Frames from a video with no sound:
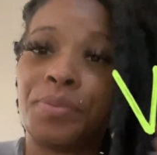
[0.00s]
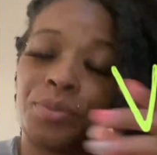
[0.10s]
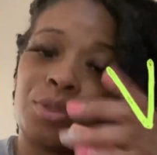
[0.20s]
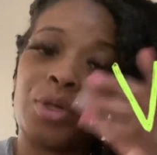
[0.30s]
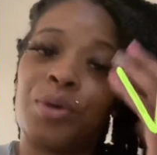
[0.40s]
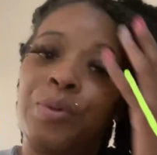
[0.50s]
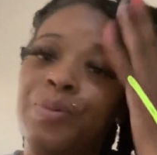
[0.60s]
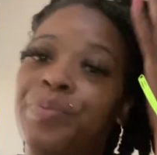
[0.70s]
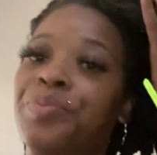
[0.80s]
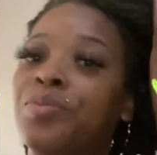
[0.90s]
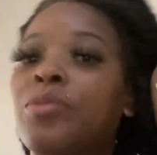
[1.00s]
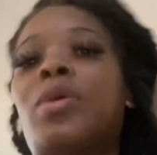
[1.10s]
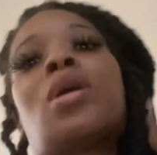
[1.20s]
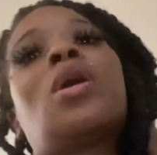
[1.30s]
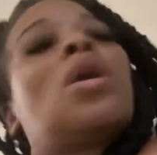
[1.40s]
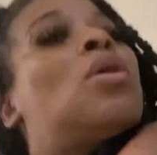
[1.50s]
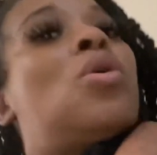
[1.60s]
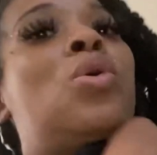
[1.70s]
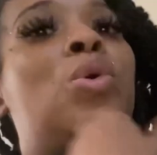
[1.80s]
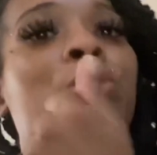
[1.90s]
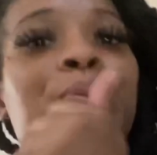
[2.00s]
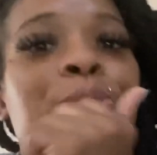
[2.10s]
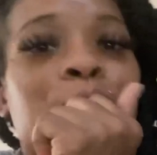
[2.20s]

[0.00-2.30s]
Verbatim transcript: So back at home.